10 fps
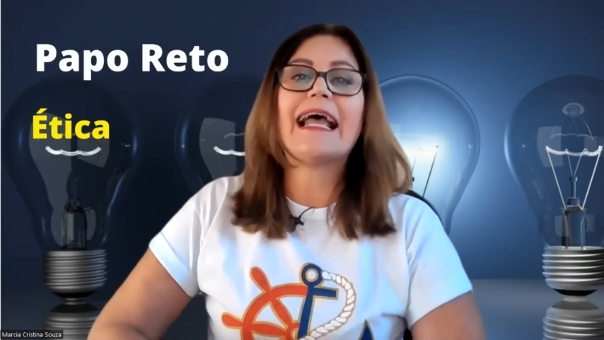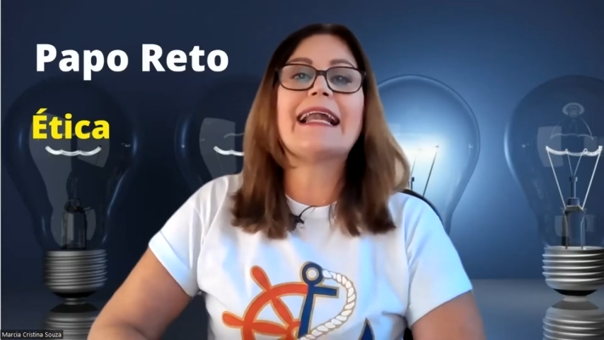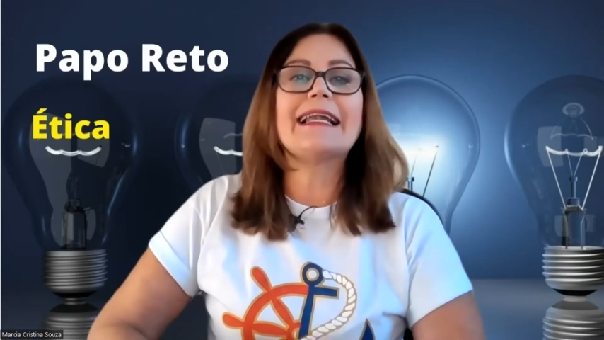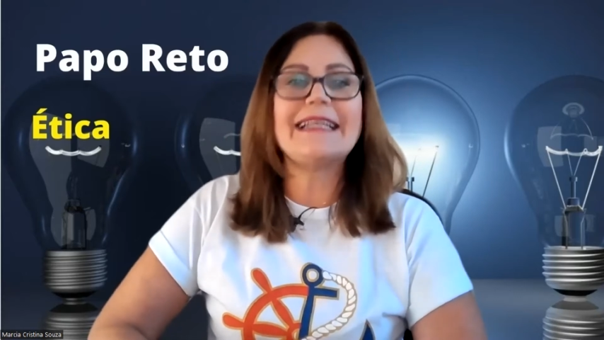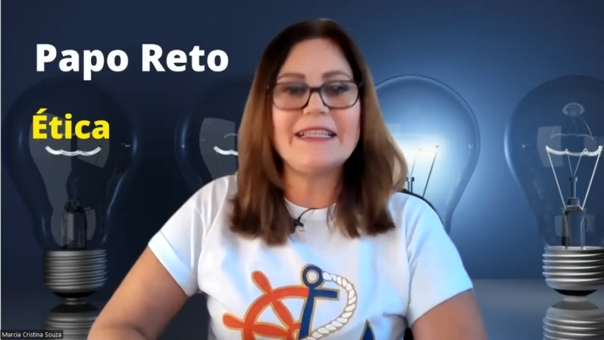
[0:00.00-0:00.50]

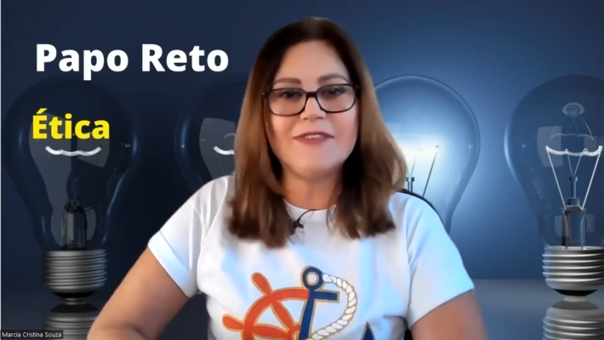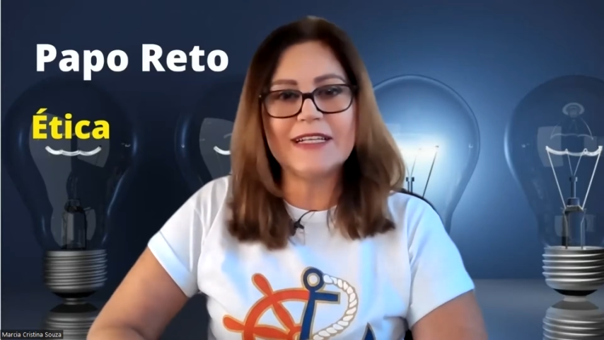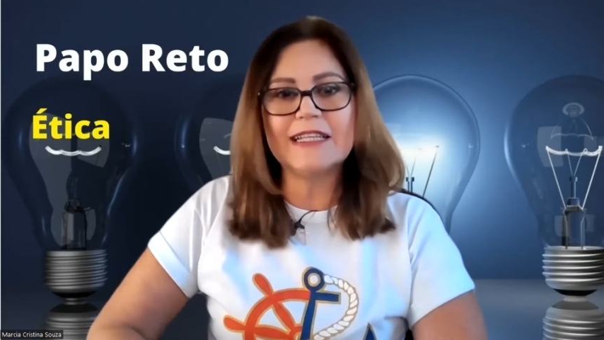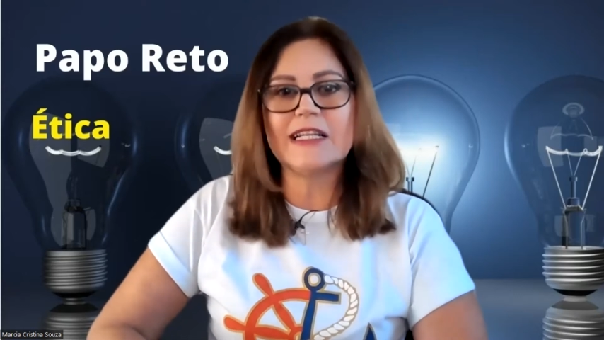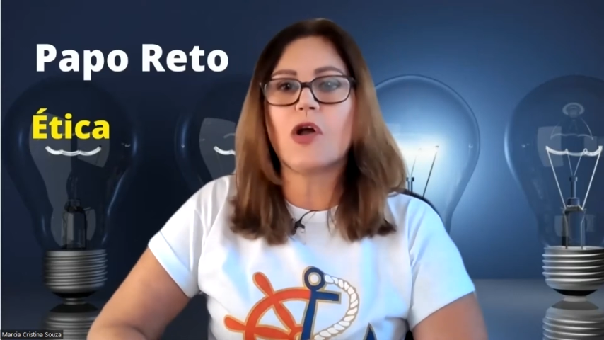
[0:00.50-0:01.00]
and
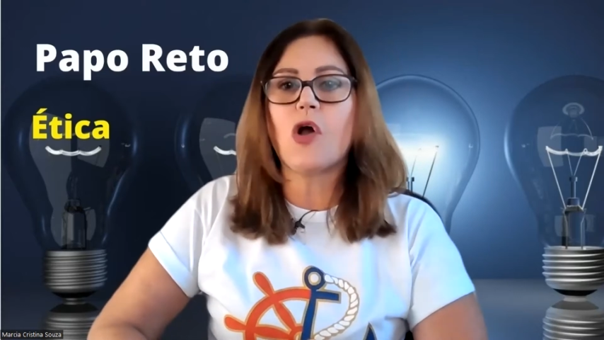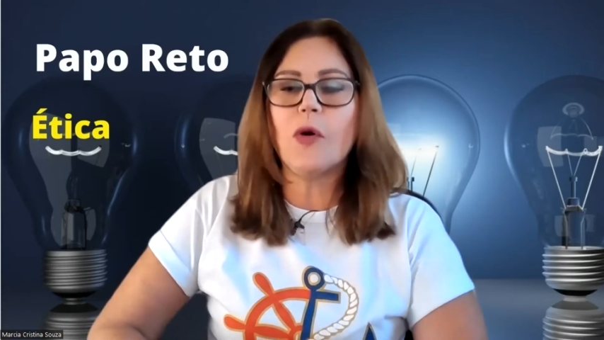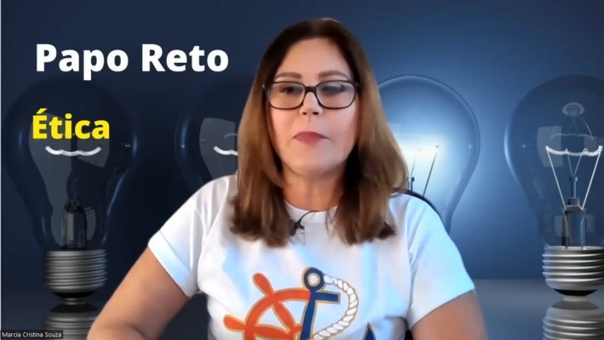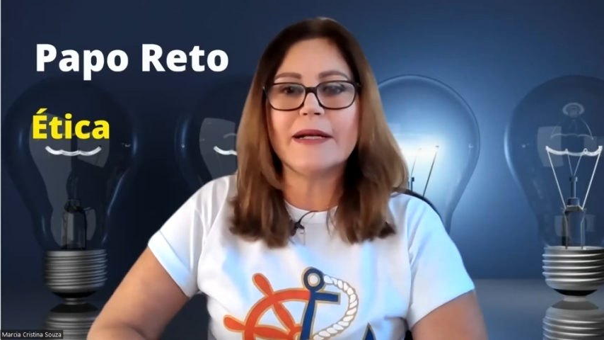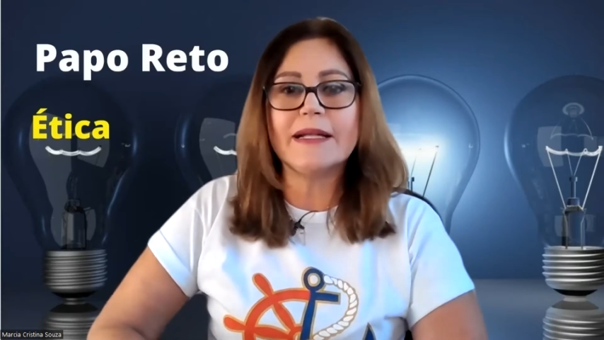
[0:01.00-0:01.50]
lived in the
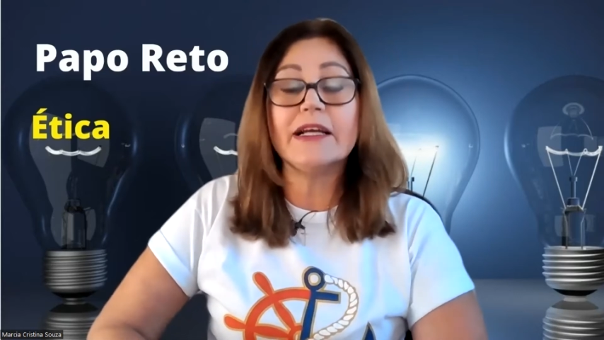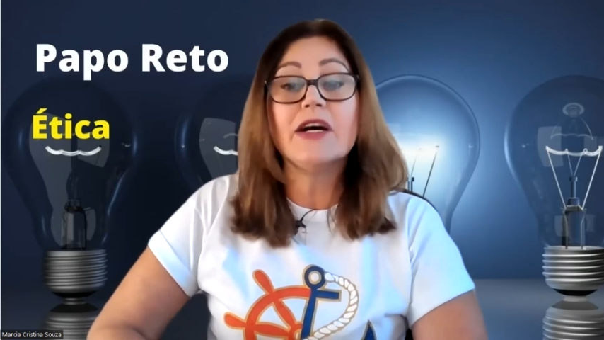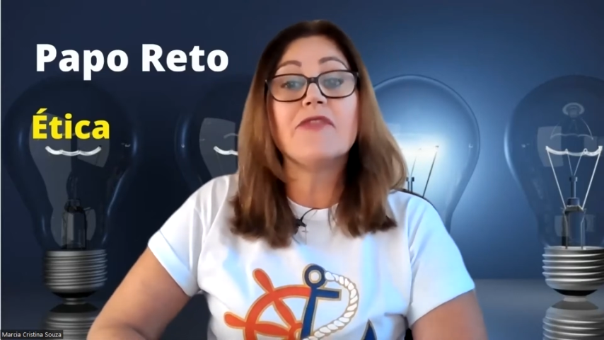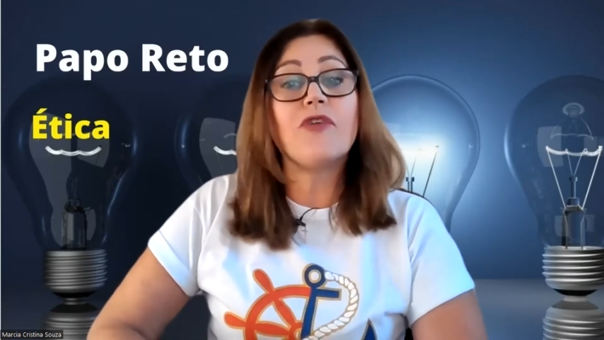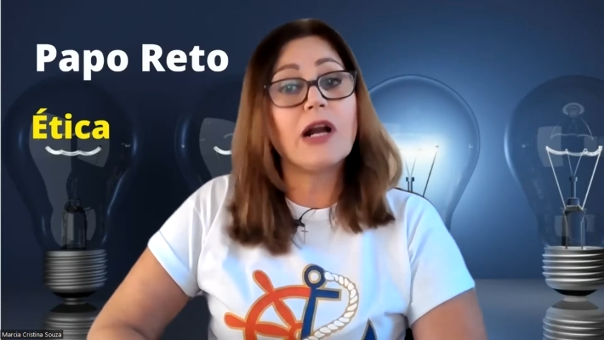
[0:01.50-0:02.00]
company
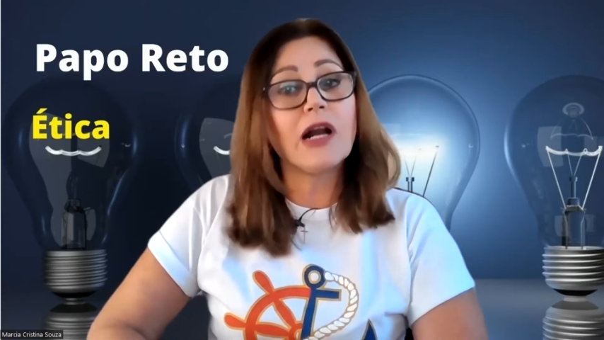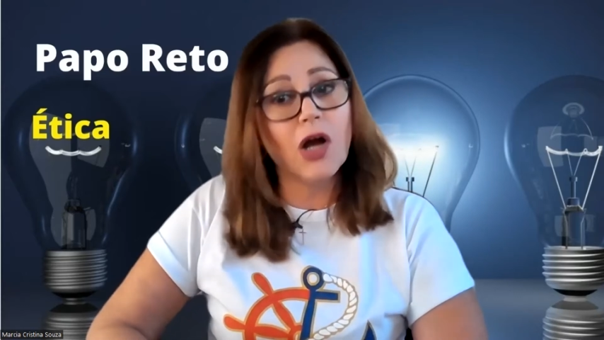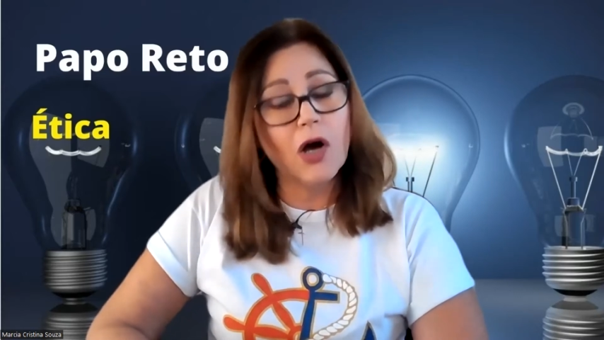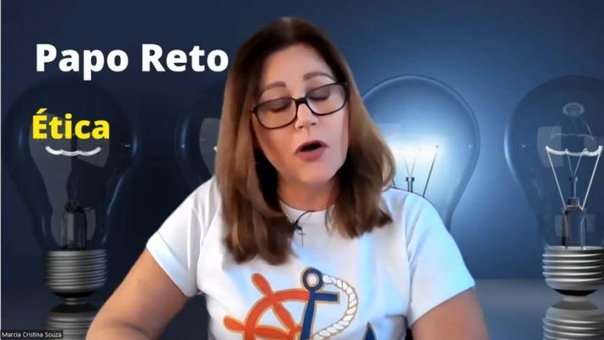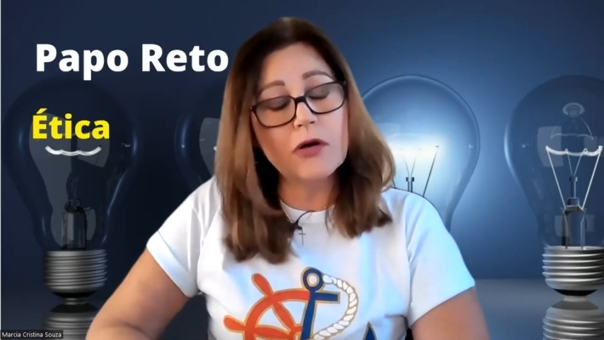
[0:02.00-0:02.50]
for
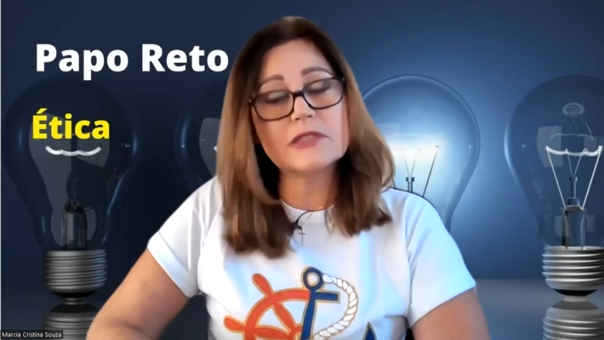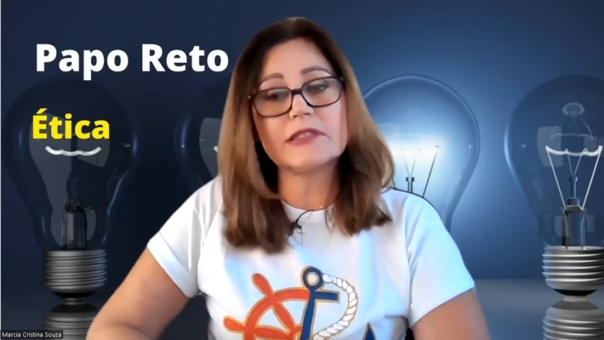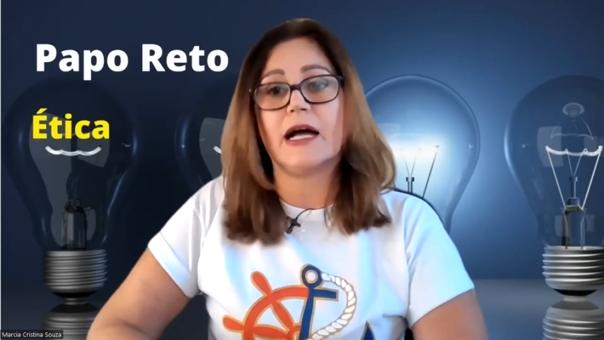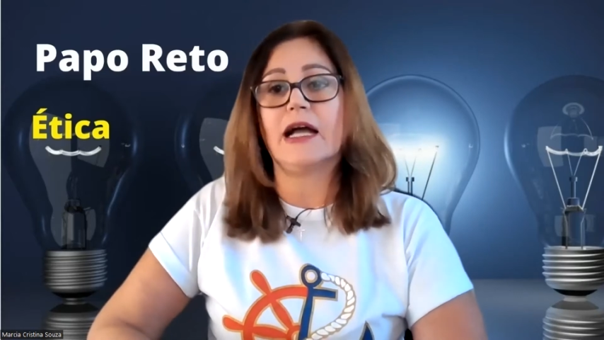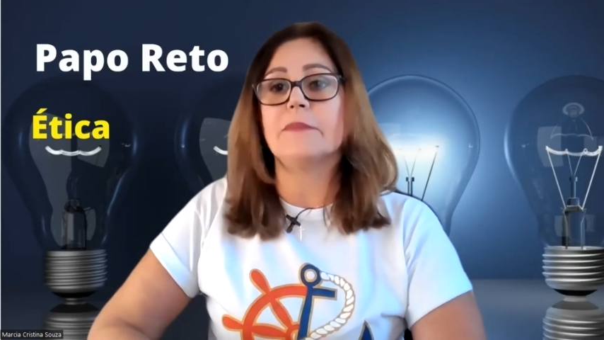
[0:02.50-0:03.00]
a
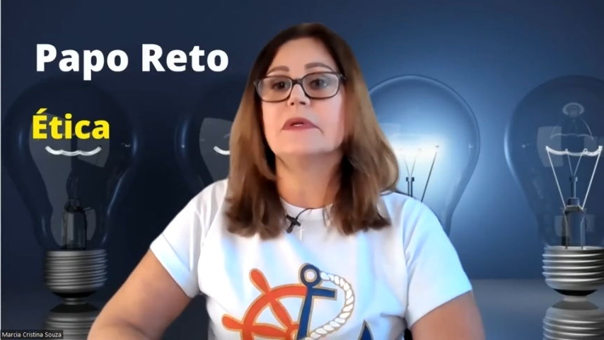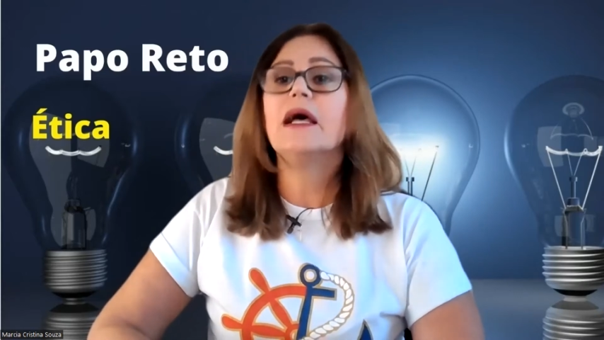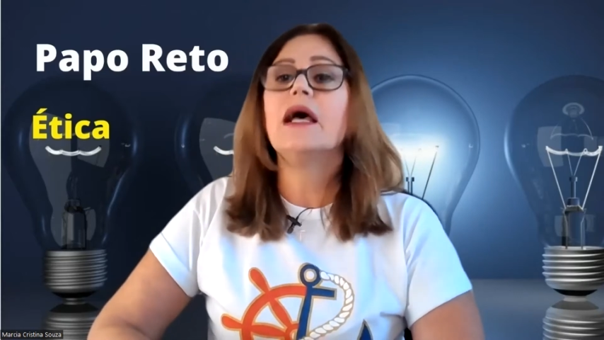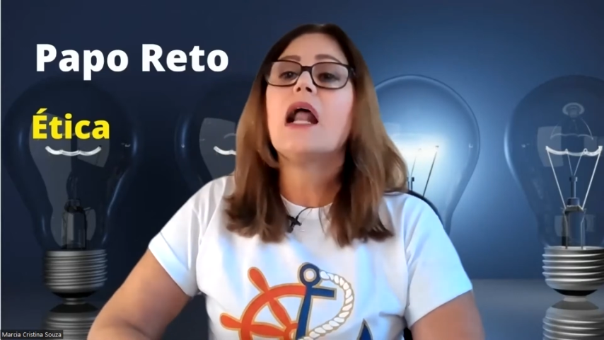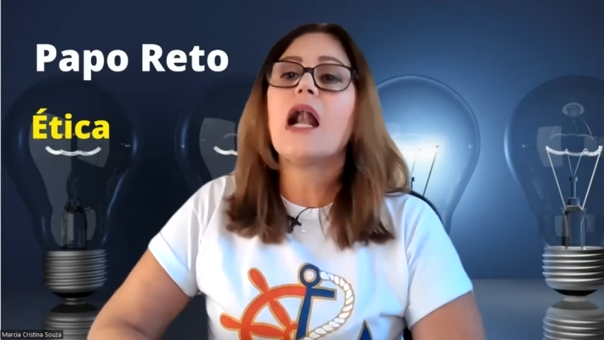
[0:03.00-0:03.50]
long
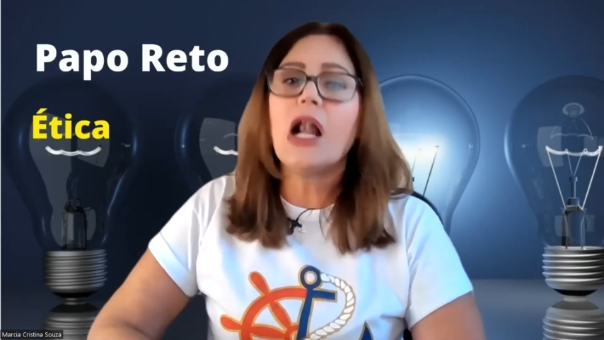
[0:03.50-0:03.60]
time,